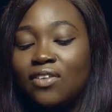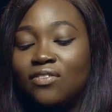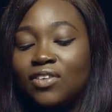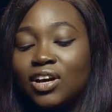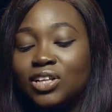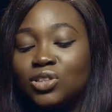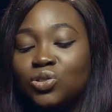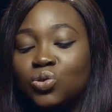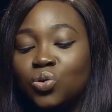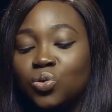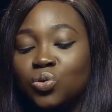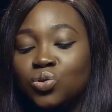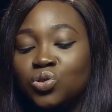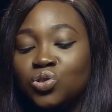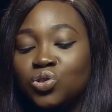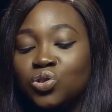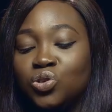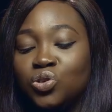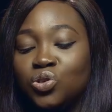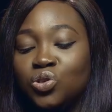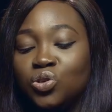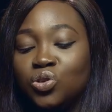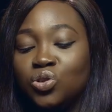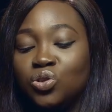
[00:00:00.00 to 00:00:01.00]
ever told
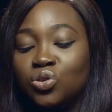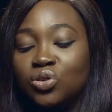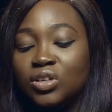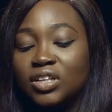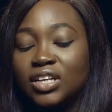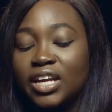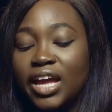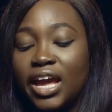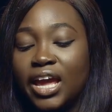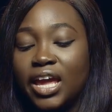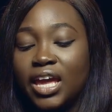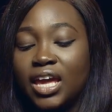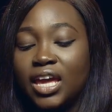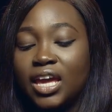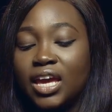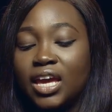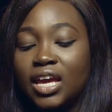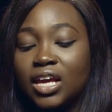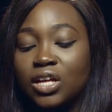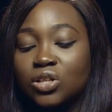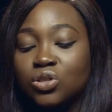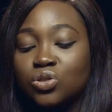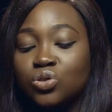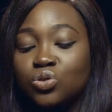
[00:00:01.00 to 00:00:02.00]
you you look like
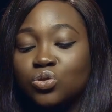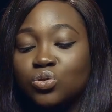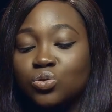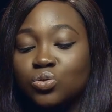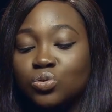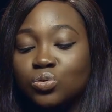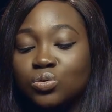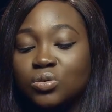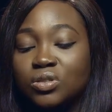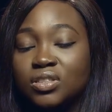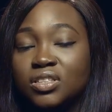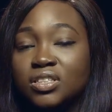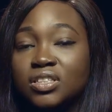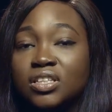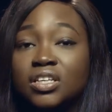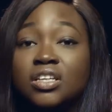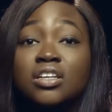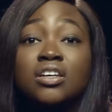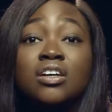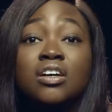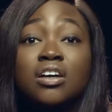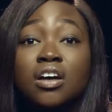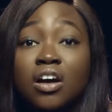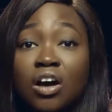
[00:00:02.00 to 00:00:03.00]
tools?
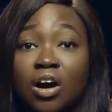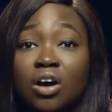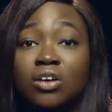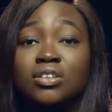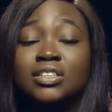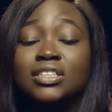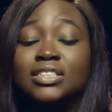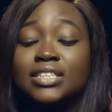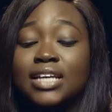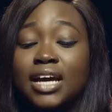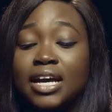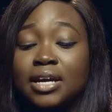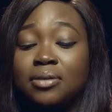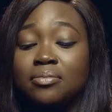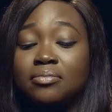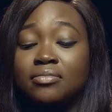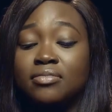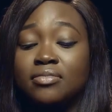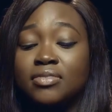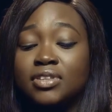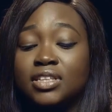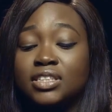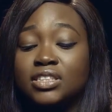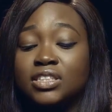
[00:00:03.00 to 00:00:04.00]
All the
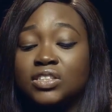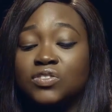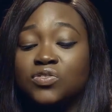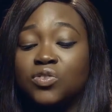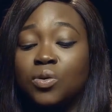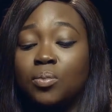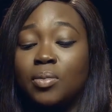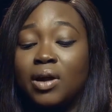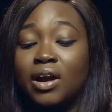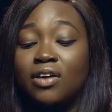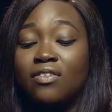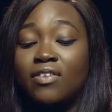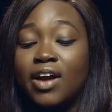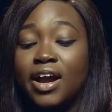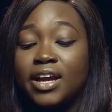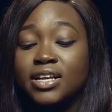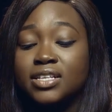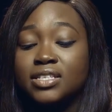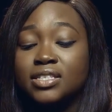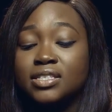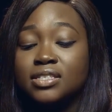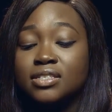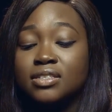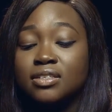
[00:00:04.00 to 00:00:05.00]
time. This is from
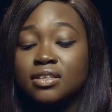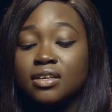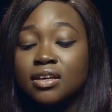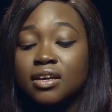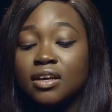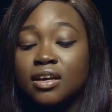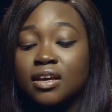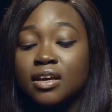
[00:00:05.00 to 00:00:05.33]
Arise.